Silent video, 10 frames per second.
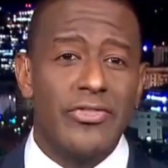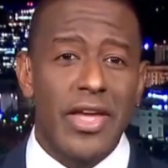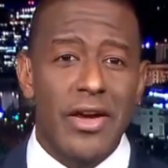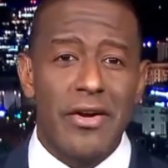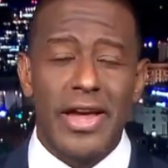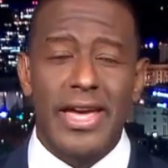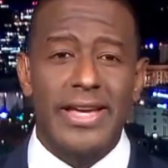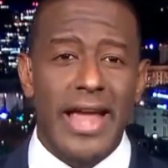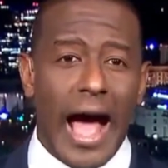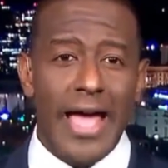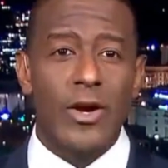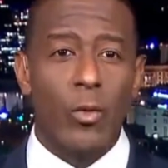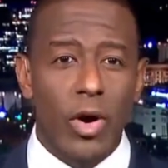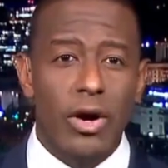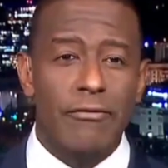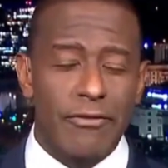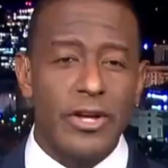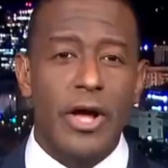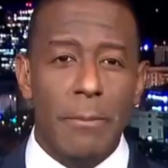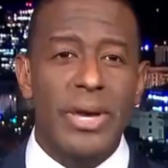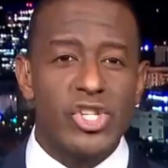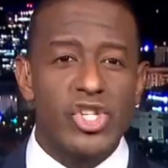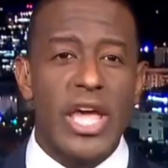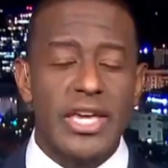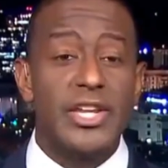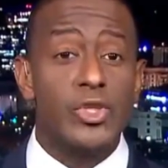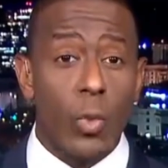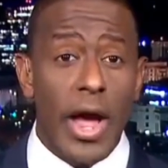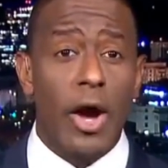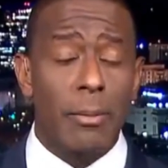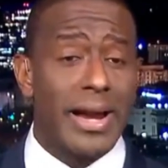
there in Iowa feel a bit shaken as well.